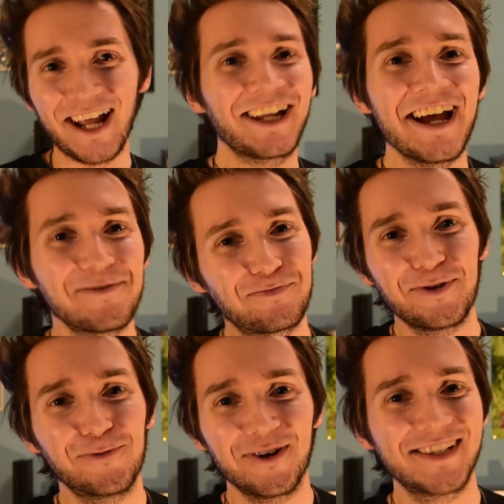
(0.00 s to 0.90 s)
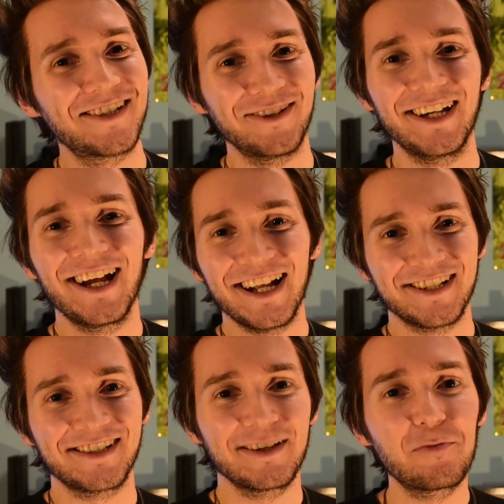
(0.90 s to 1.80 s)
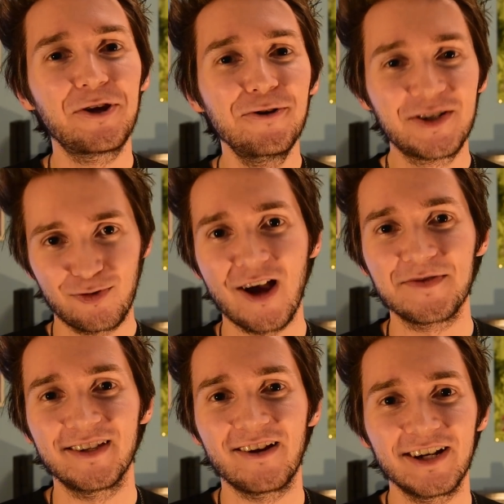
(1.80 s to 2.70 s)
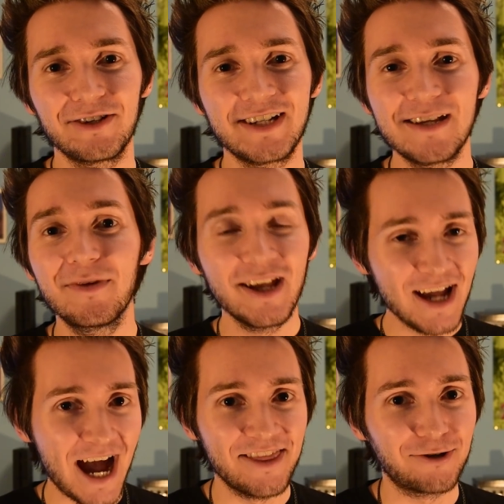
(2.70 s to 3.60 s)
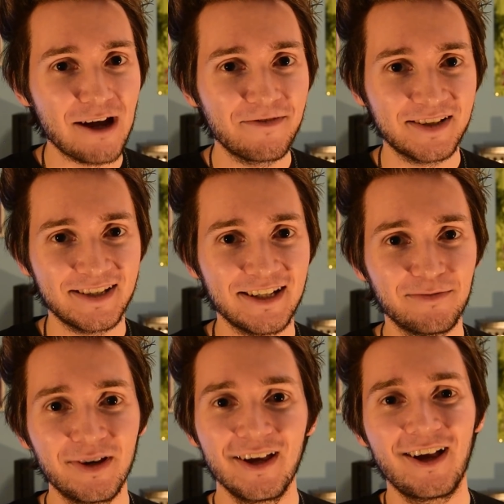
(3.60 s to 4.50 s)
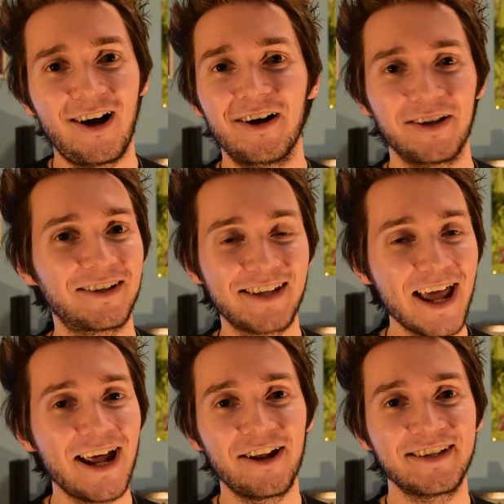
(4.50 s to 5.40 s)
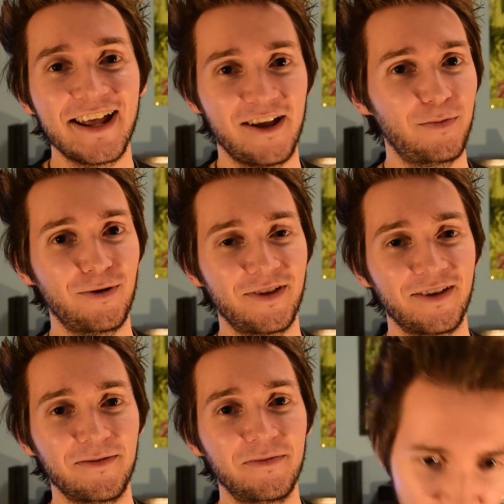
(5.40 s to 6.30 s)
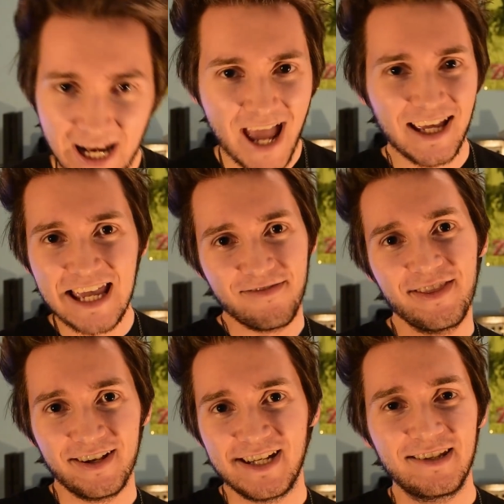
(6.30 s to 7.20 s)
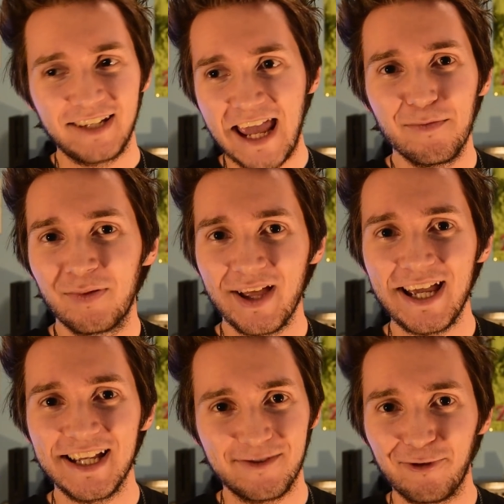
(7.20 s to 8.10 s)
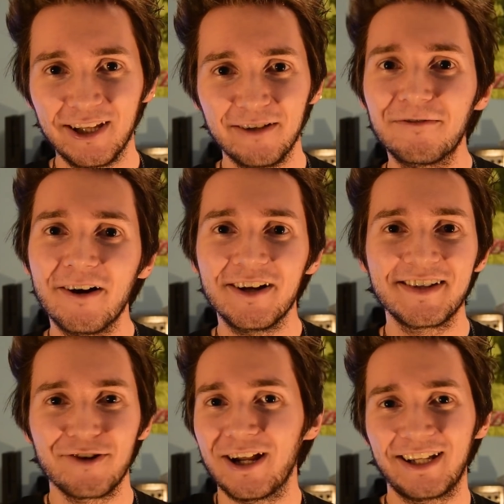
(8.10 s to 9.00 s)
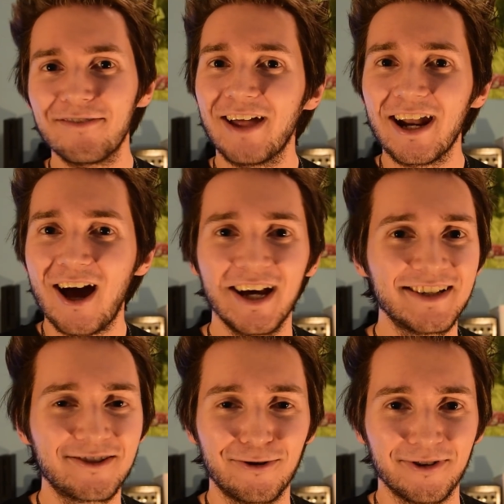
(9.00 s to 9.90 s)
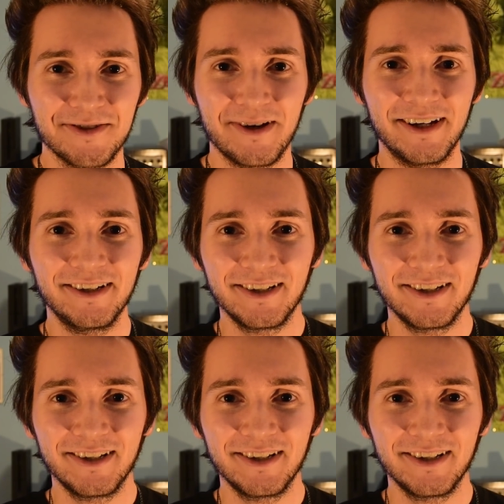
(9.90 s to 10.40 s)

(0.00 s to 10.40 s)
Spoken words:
I can't put words to it. Huge props to the audio team and the graphics team. On 10 out of 10 on both of them. And heck, even the gameplay is really fun, so I'd give that a high score as well.